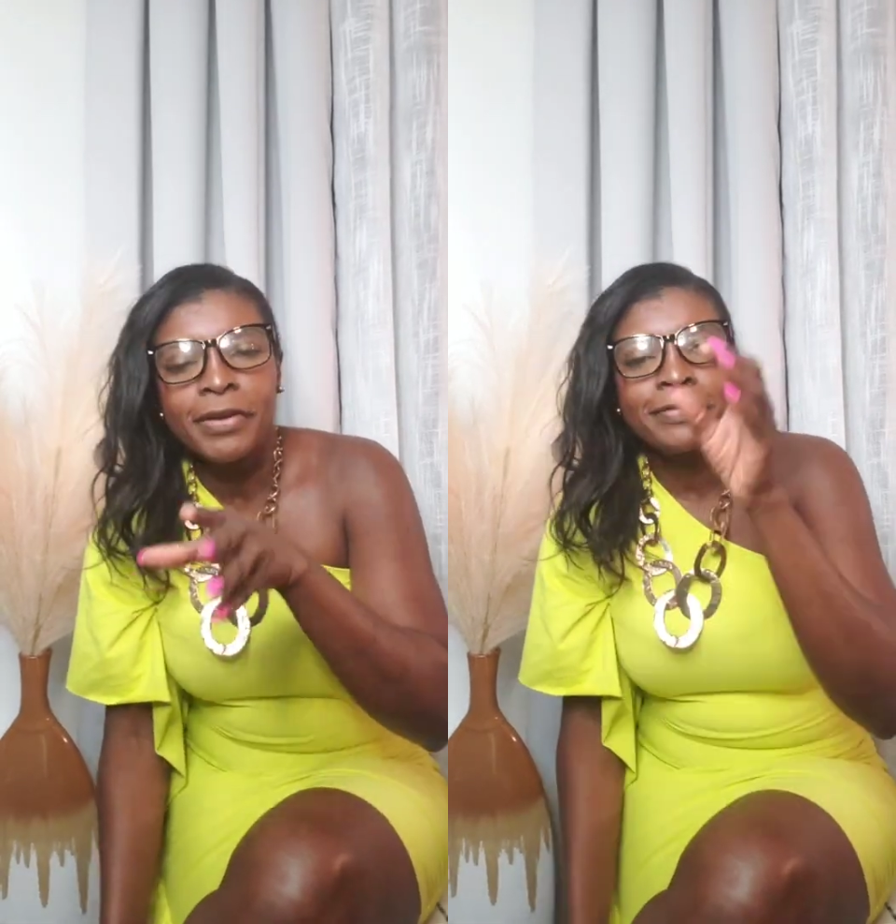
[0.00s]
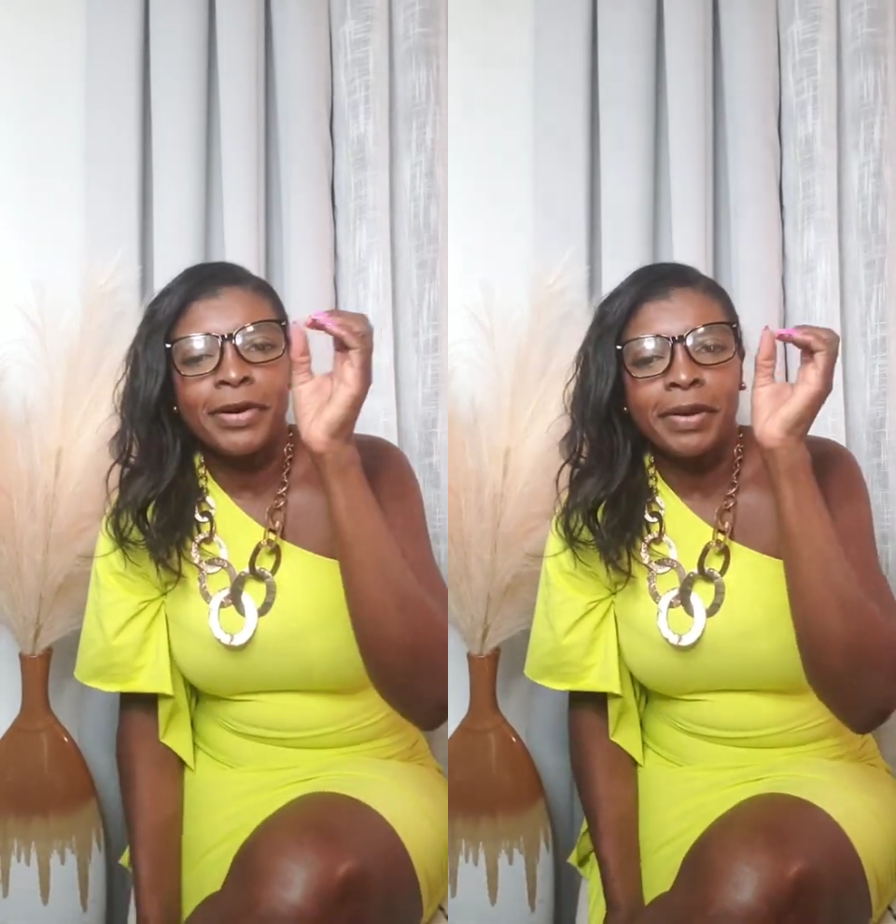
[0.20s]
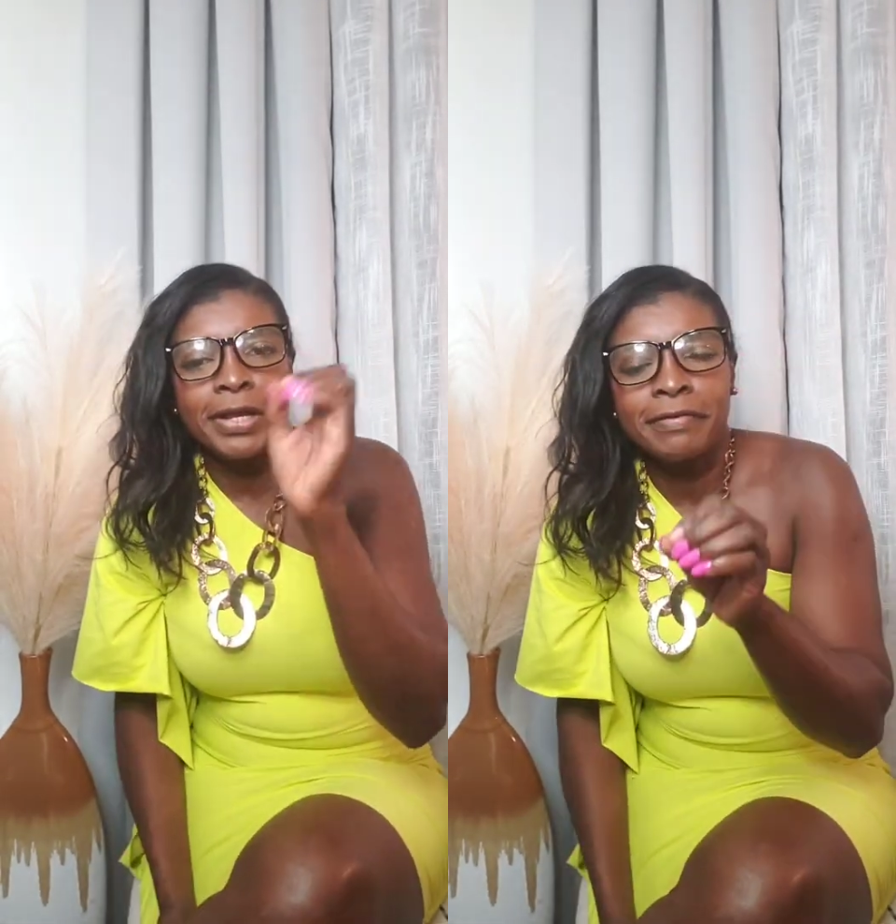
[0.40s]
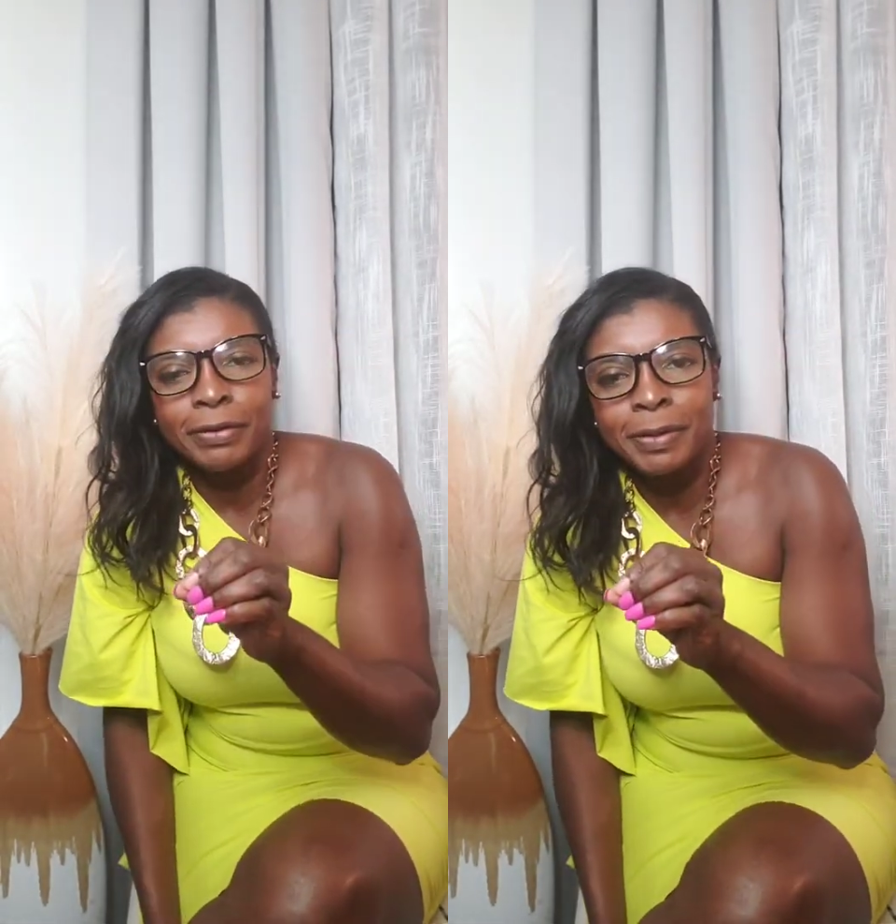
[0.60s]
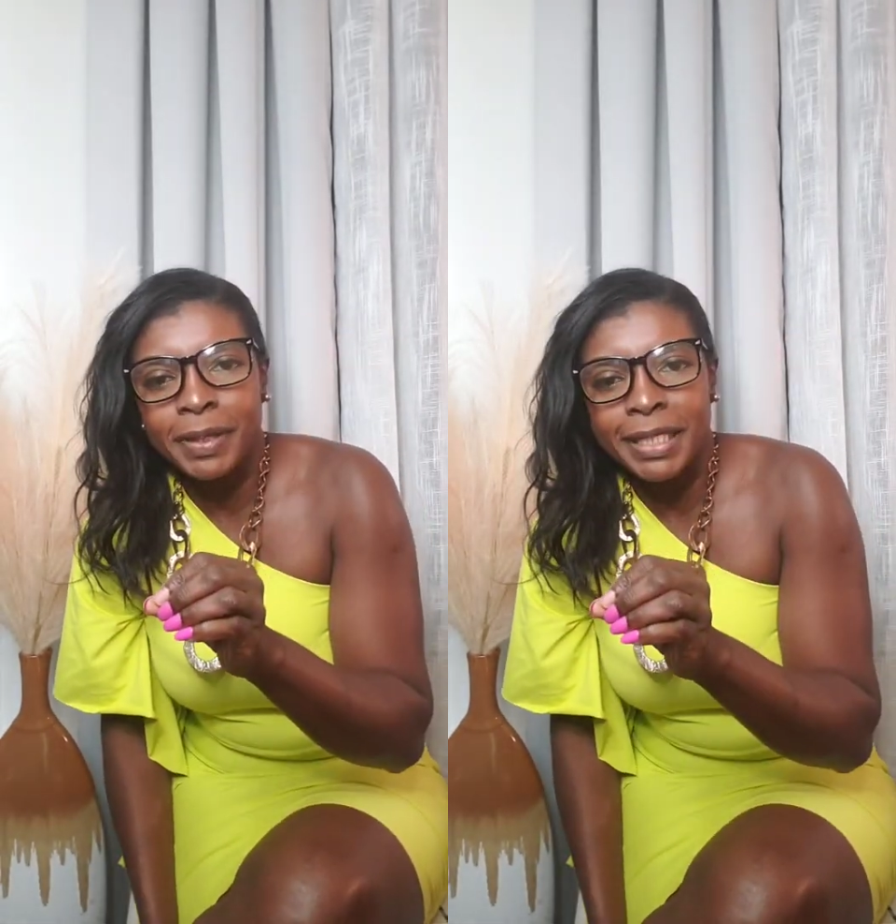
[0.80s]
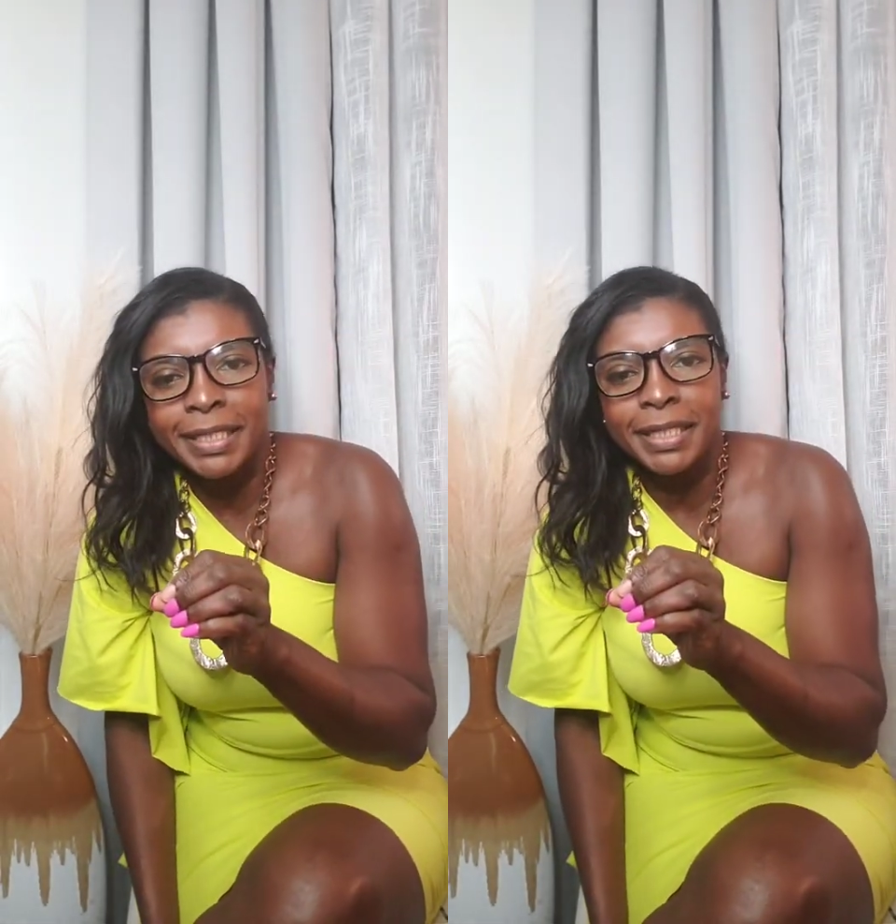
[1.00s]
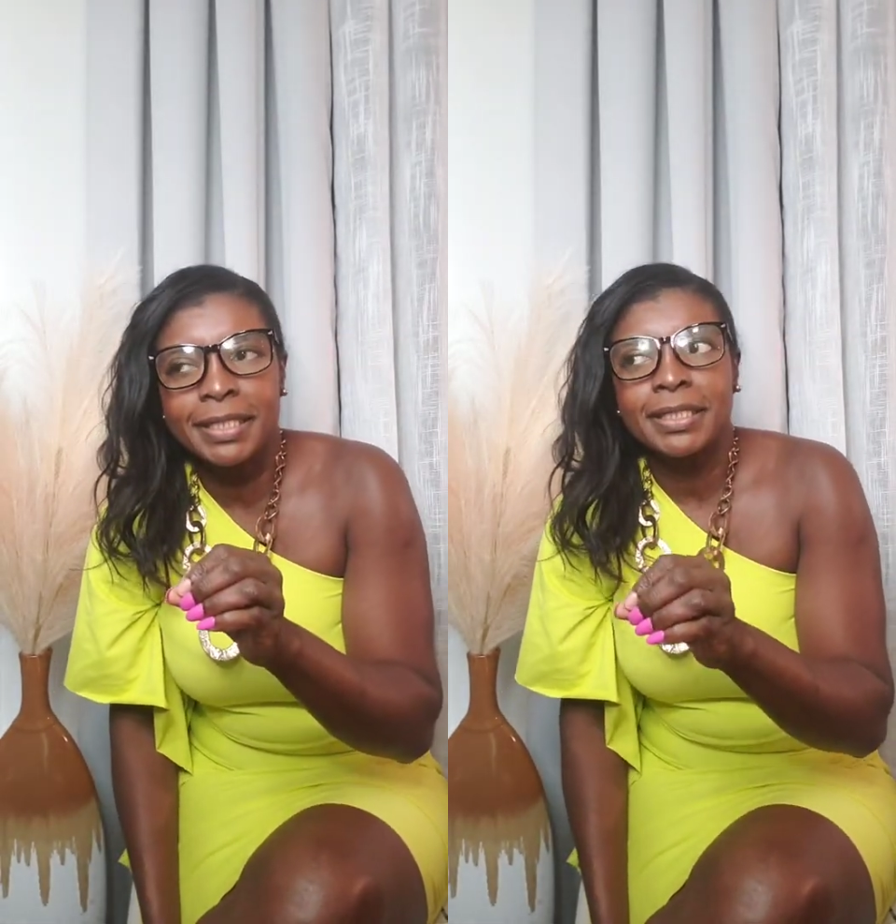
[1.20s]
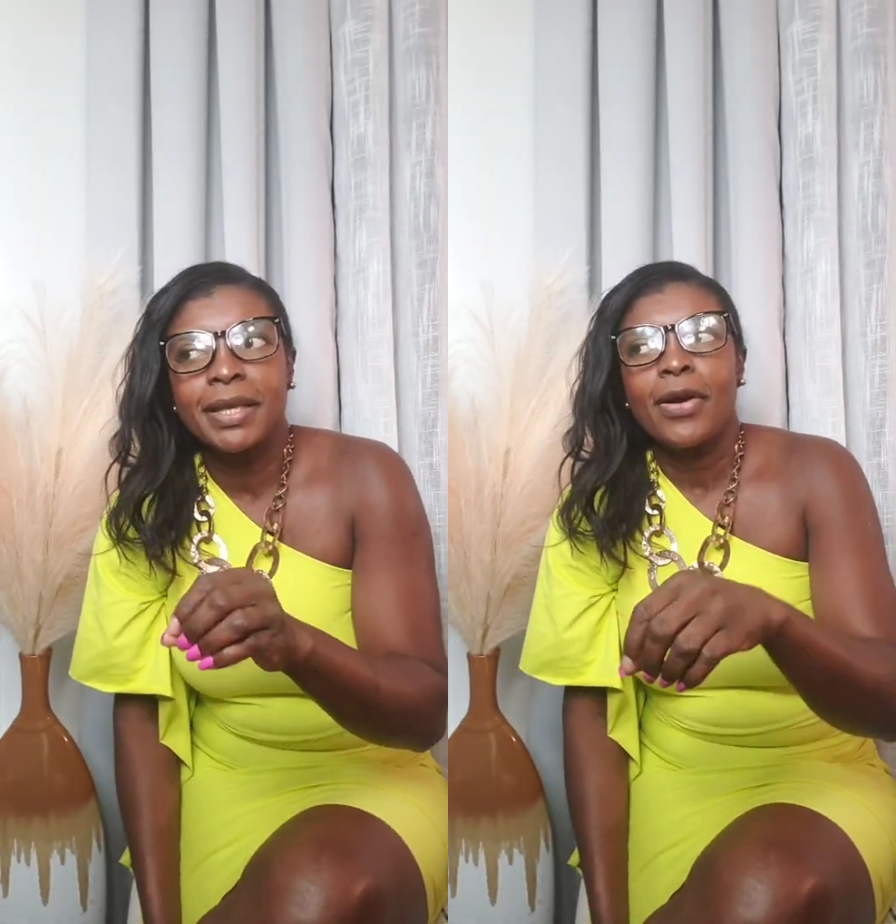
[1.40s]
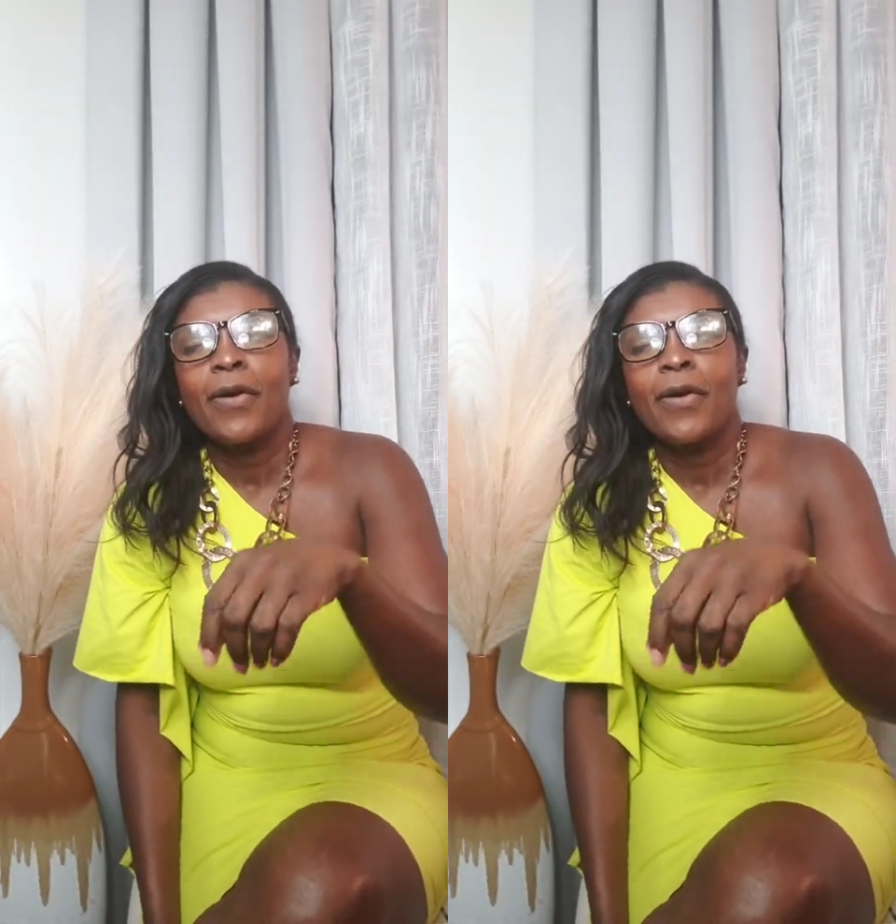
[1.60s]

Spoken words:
from any of those places,